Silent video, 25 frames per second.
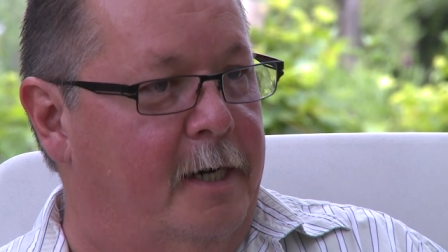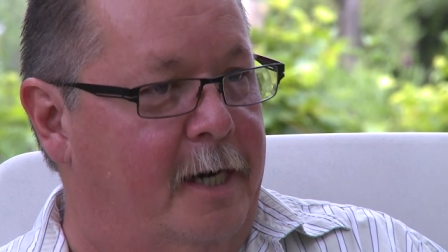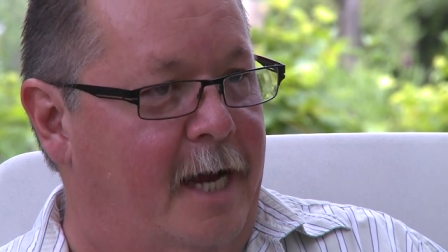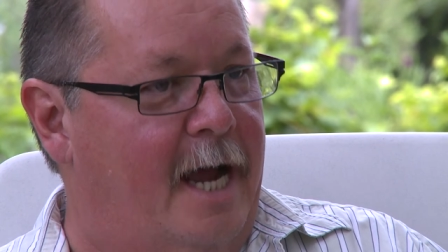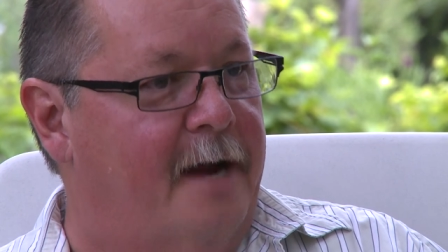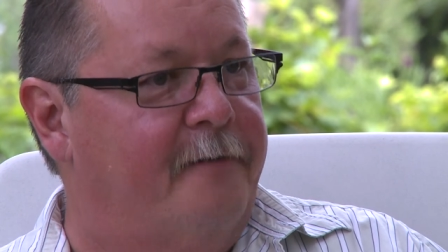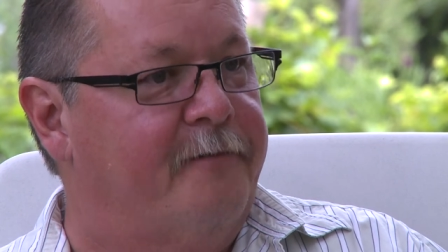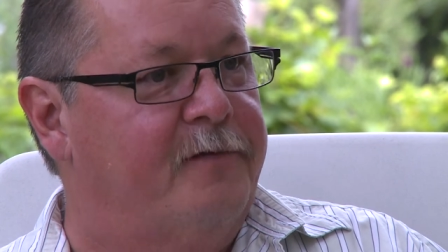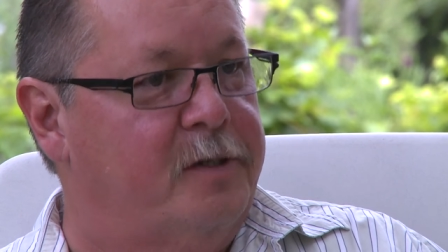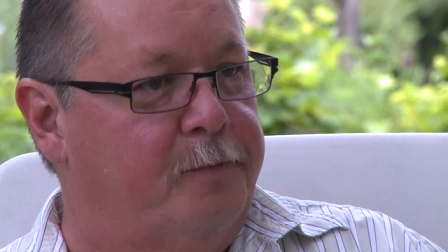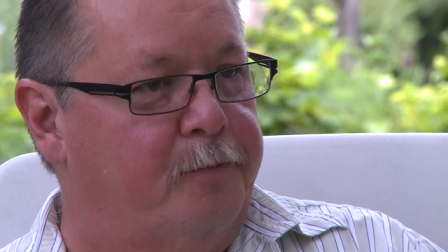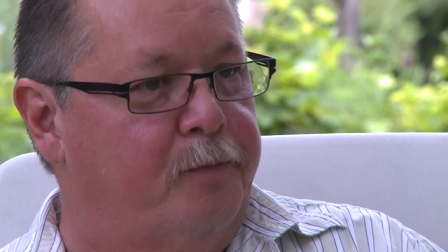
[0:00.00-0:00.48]
an
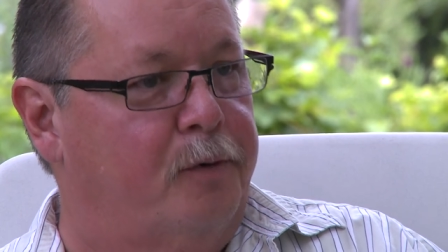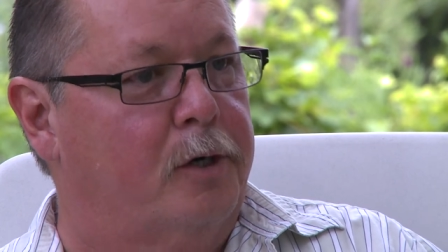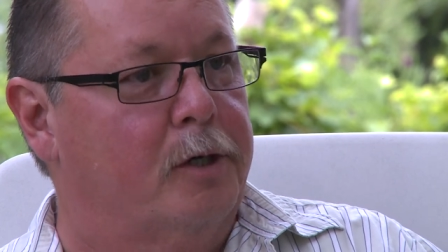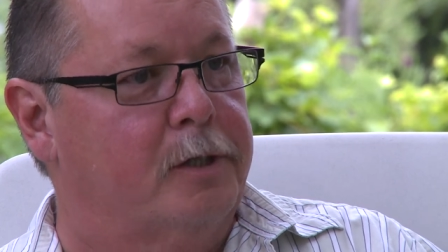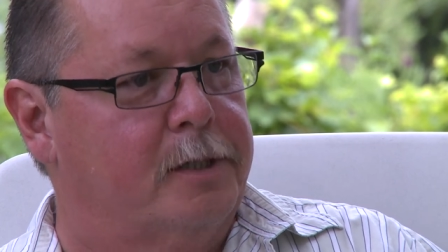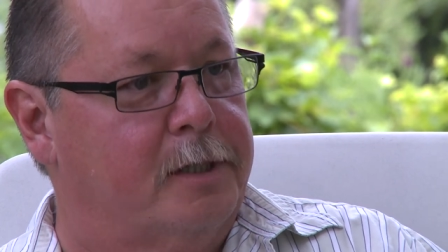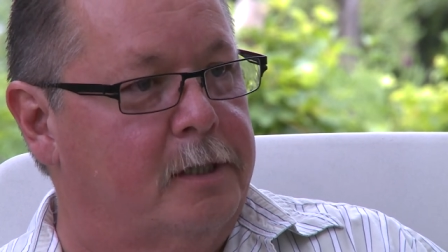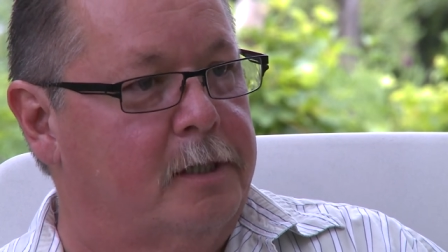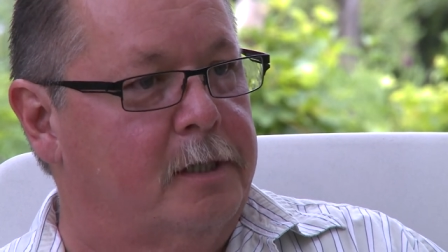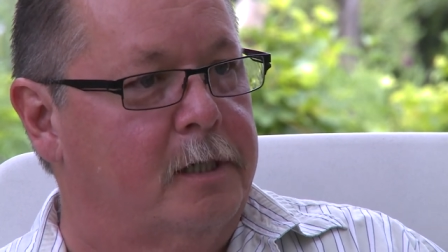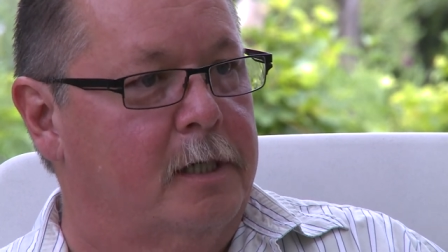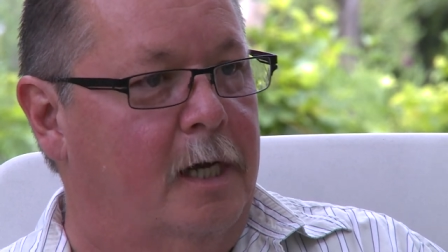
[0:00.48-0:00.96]
average
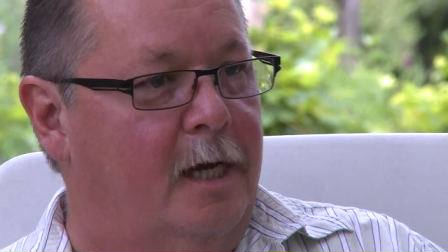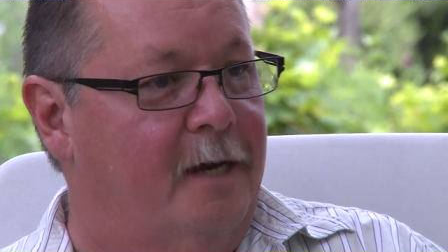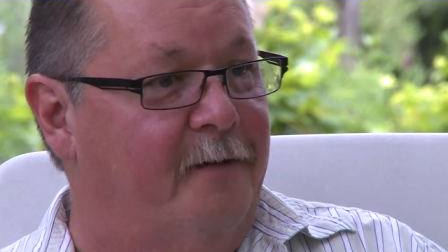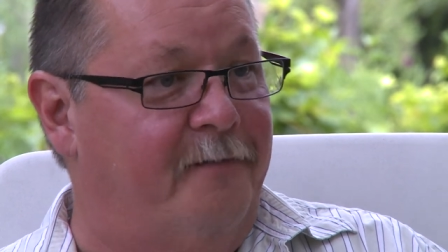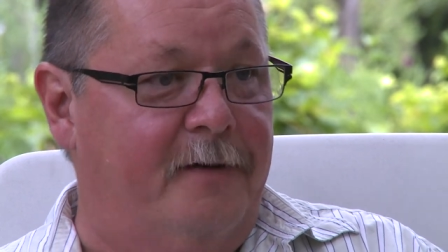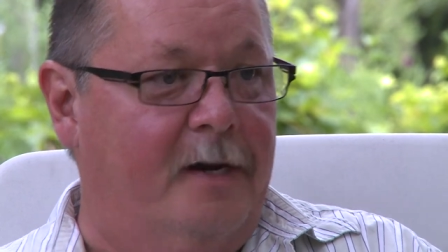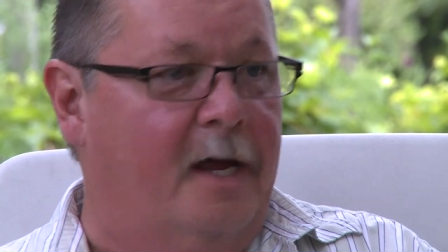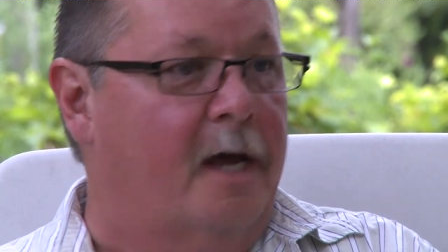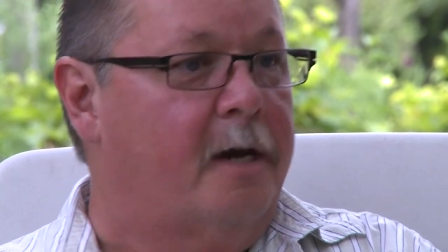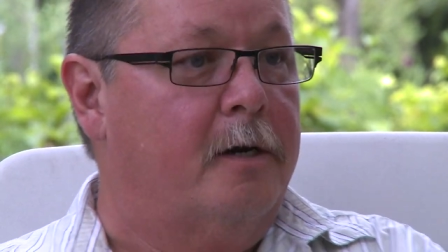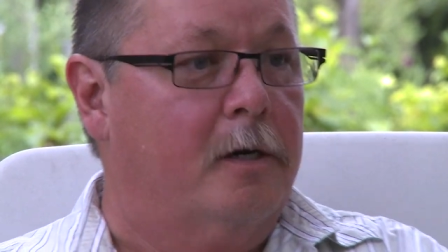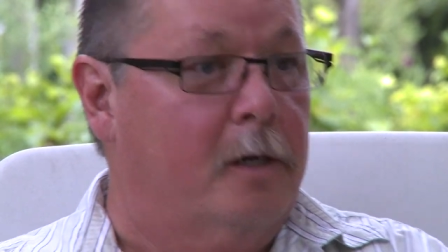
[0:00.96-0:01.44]
person's
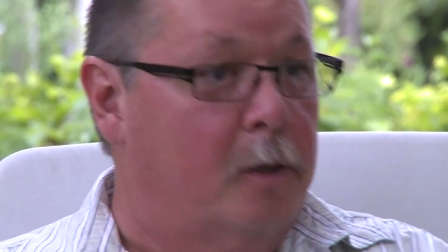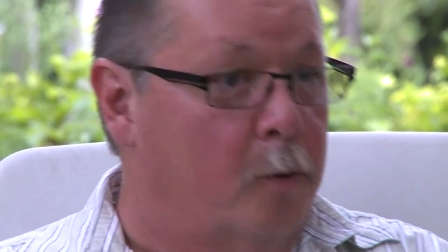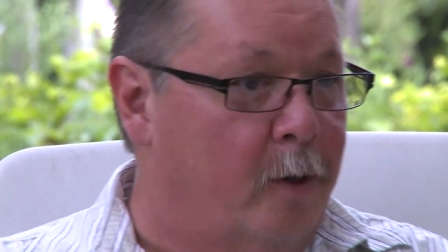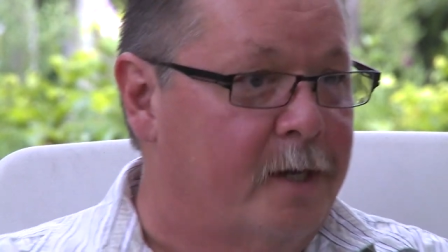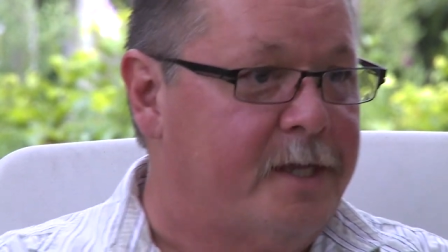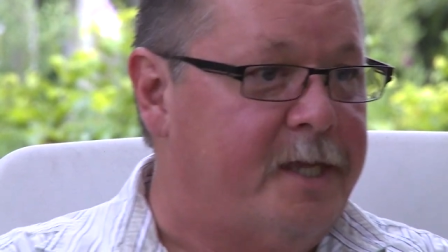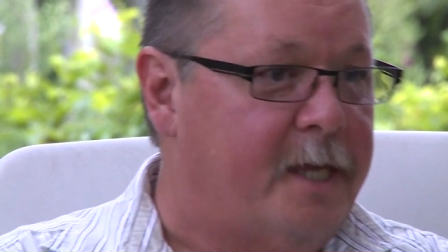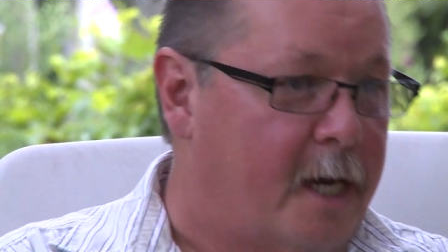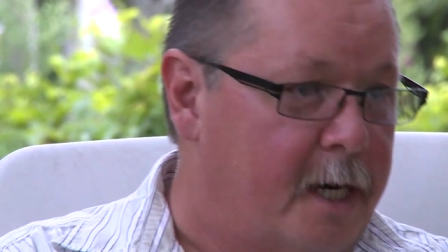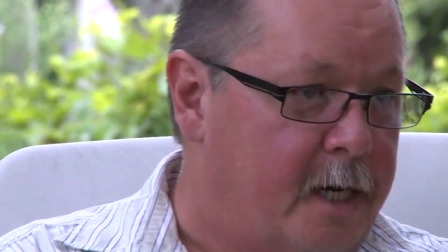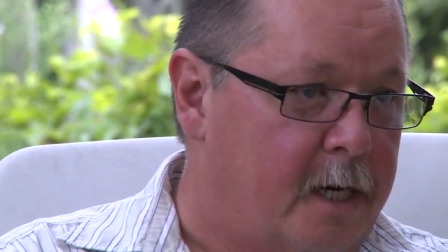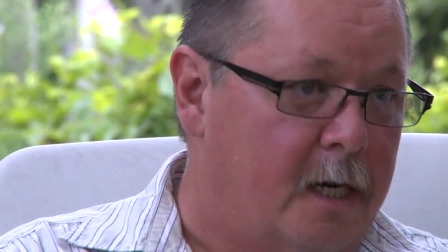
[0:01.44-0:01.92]
life, and I don't know
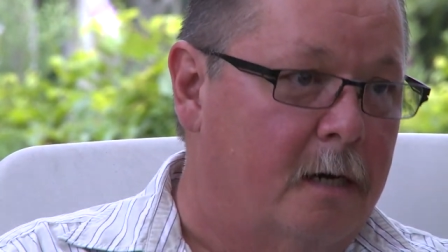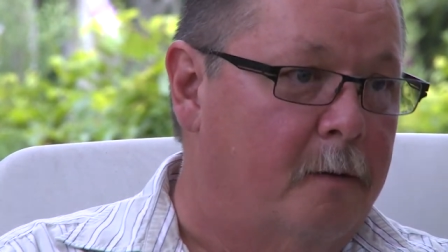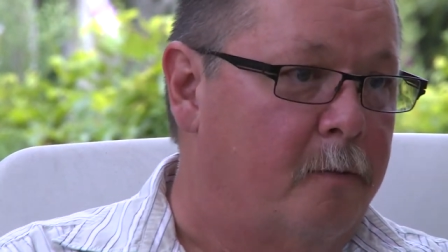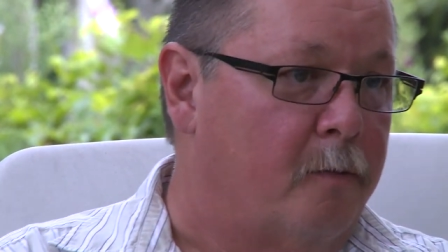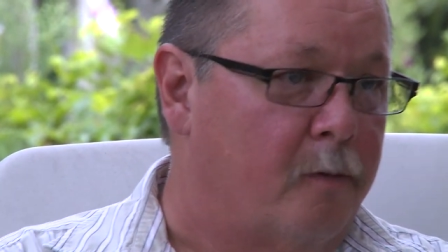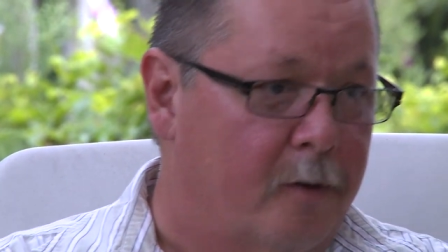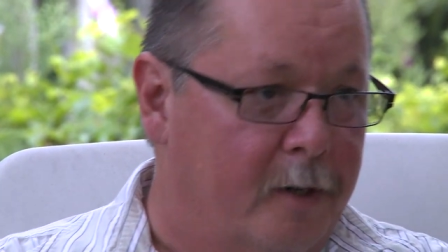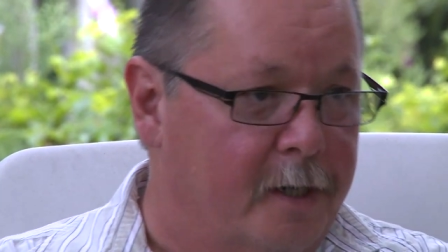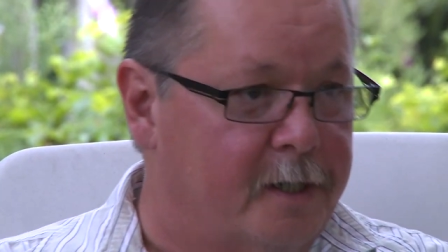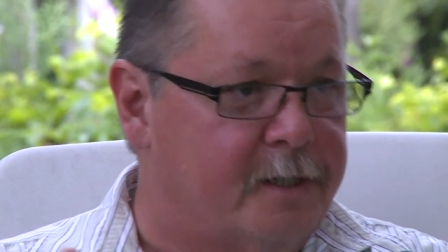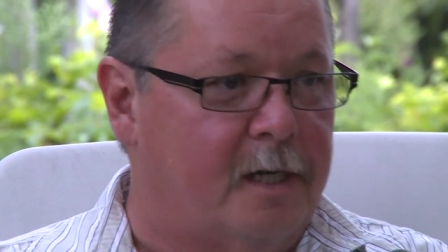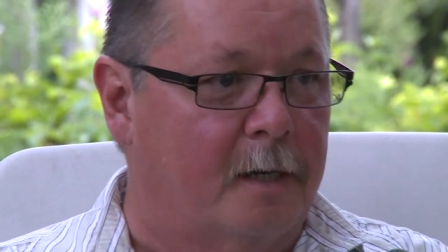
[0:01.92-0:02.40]
what that
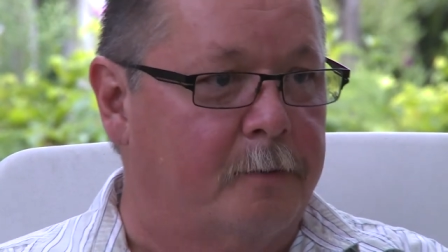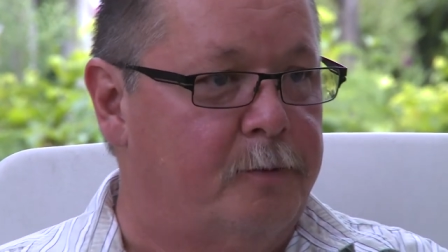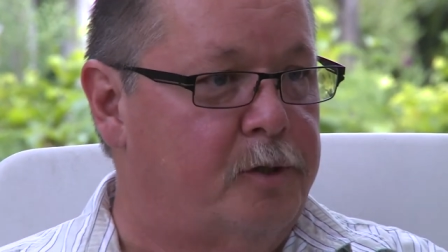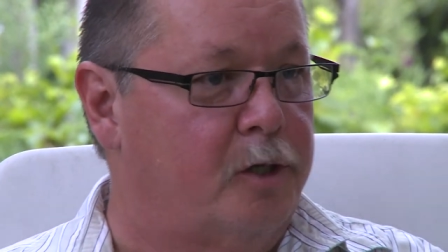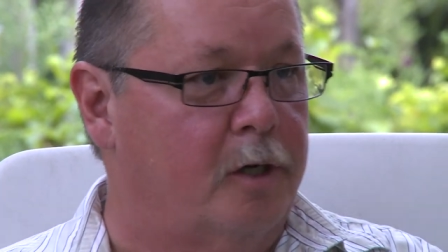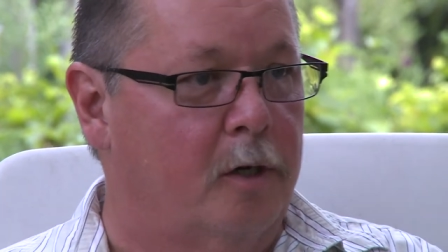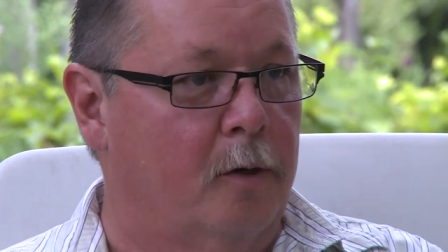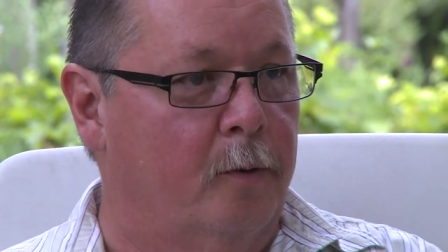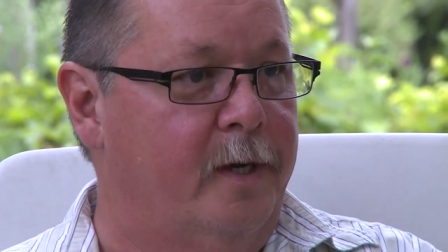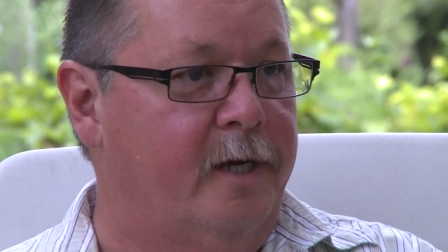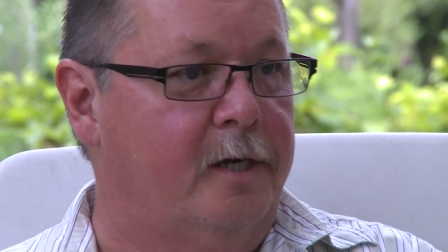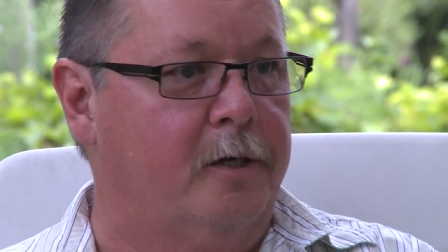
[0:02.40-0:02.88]
number is, I'm
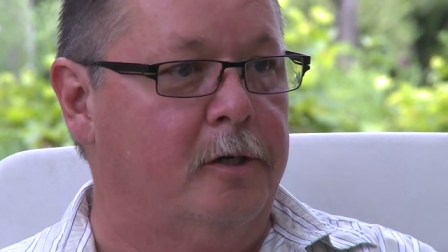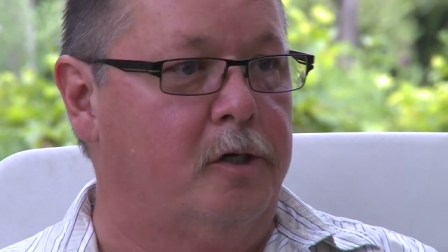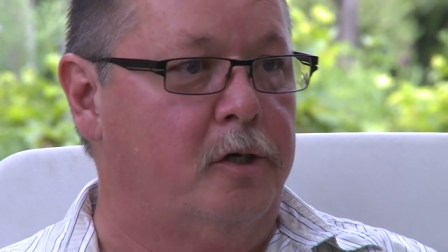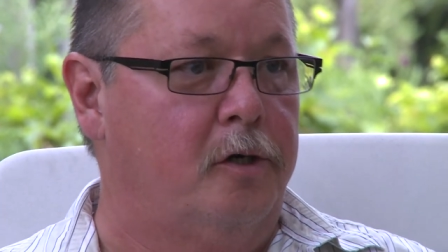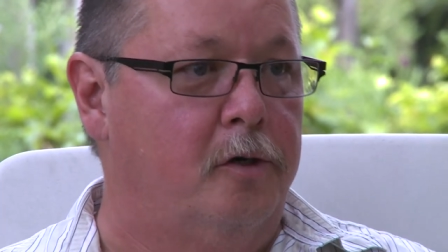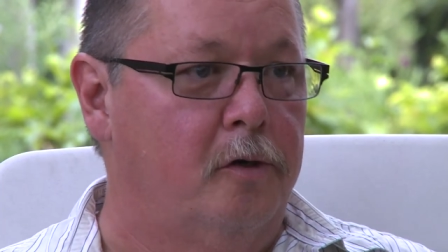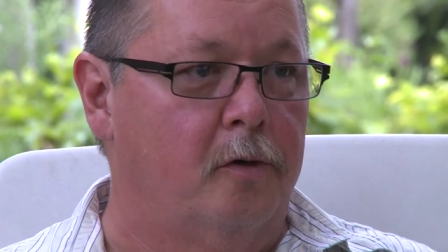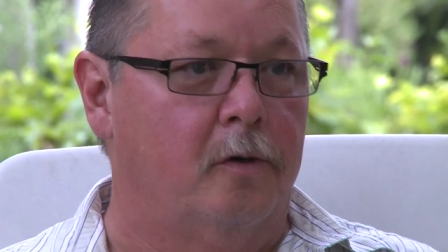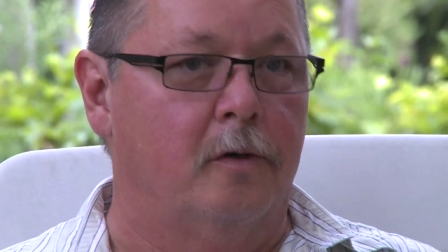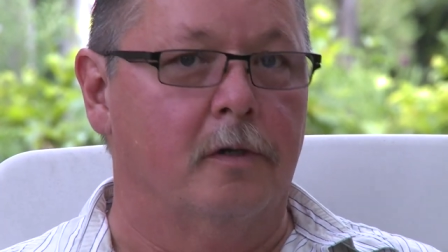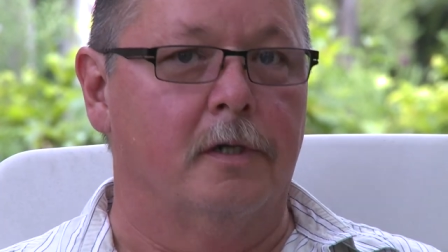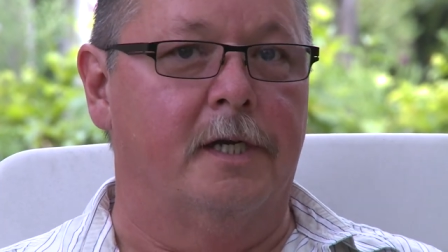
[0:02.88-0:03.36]
sure we could
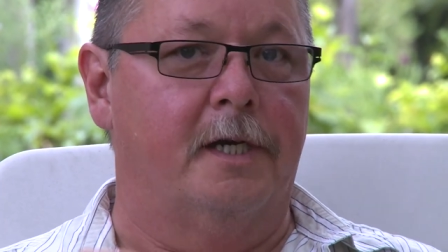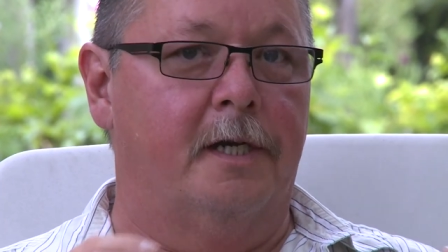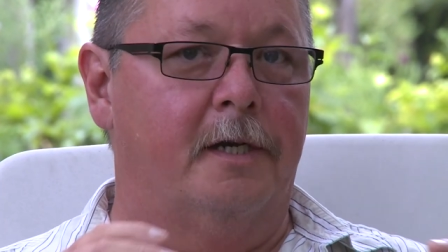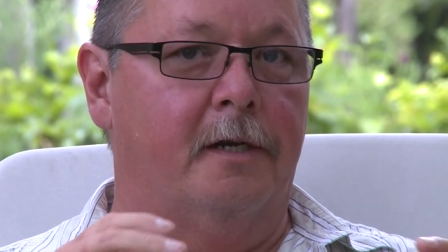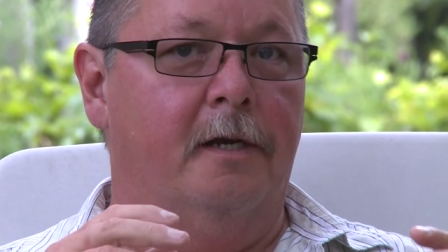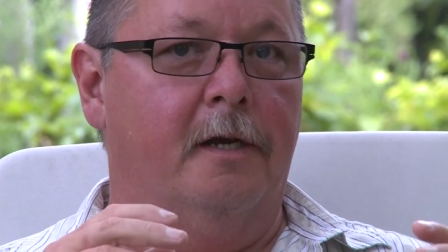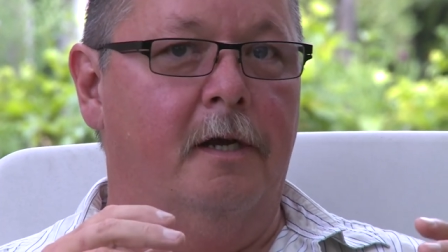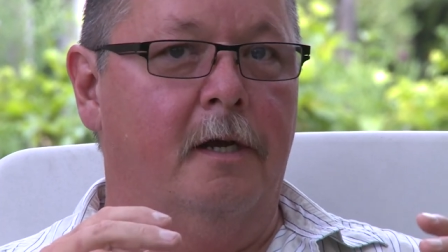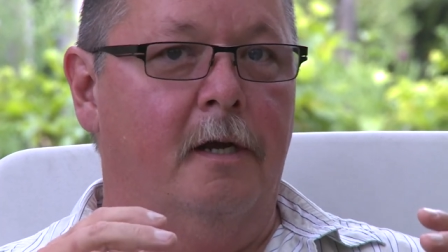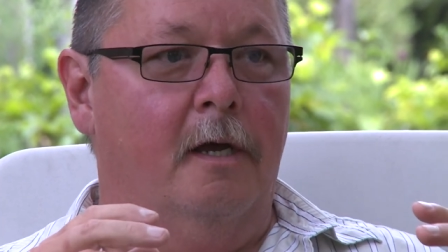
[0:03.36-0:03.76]
Google it,